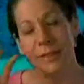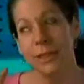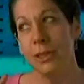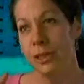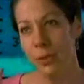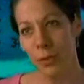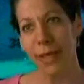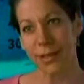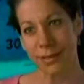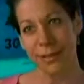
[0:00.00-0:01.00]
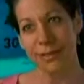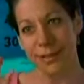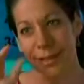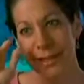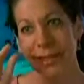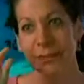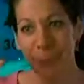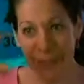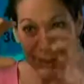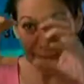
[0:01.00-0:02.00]
It's incorrect to think
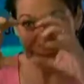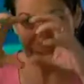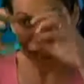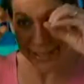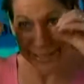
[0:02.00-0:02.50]
of bacteria